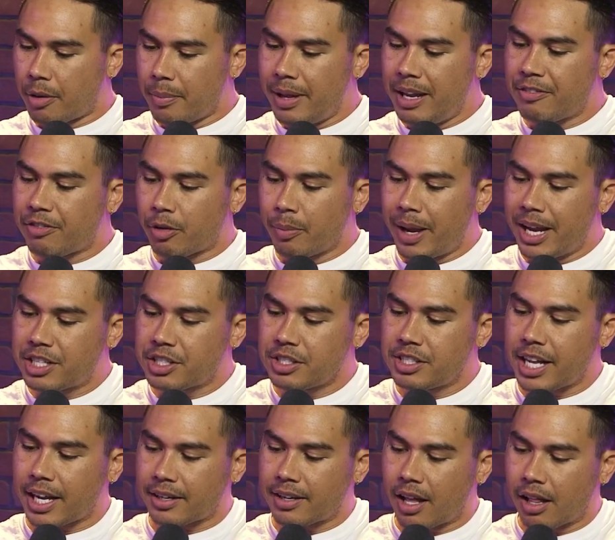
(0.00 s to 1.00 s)
from
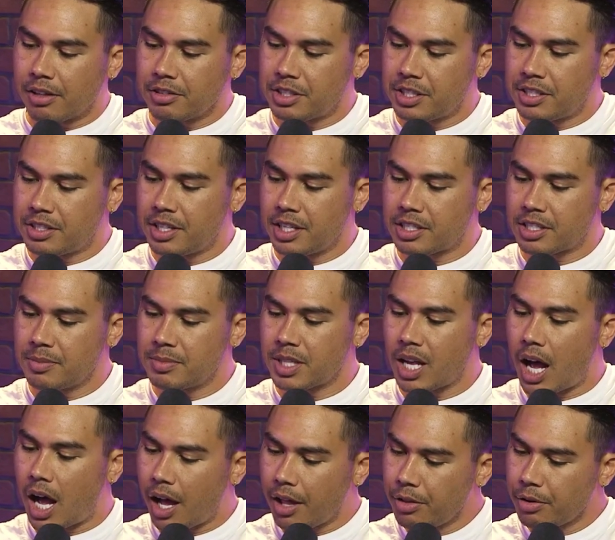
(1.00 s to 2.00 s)
information technology
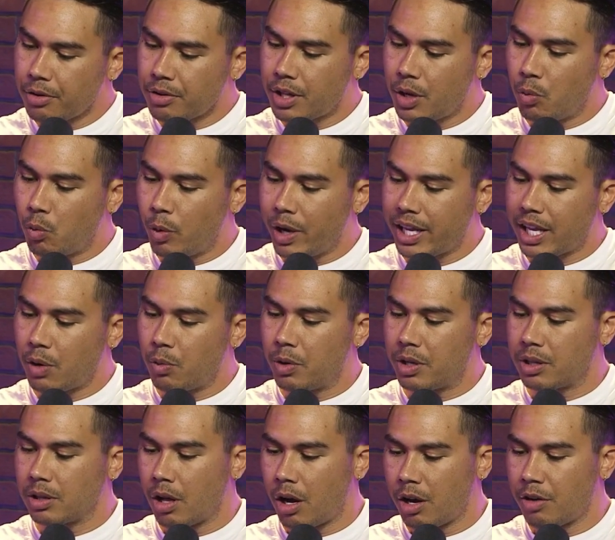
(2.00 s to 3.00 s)
systems other than Wicket
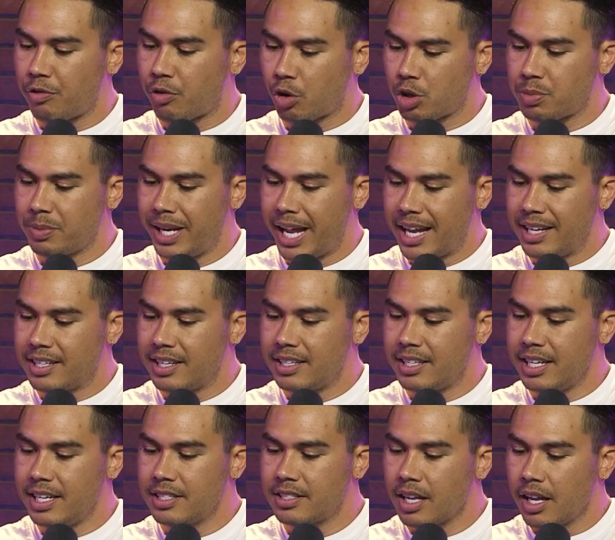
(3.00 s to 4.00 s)
with law enforcement
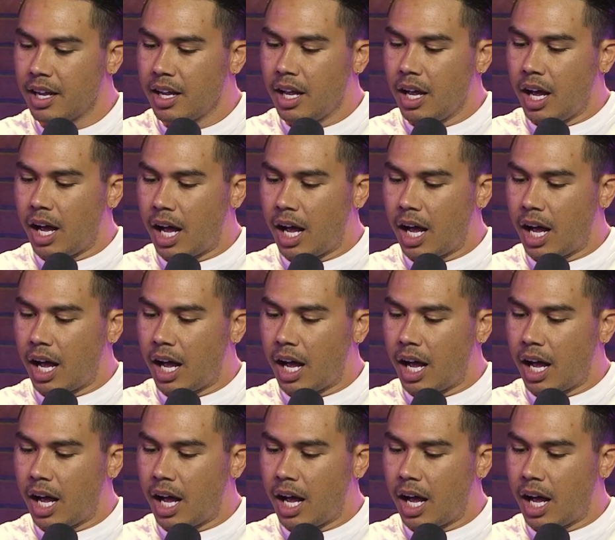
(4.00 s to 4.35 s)
entities,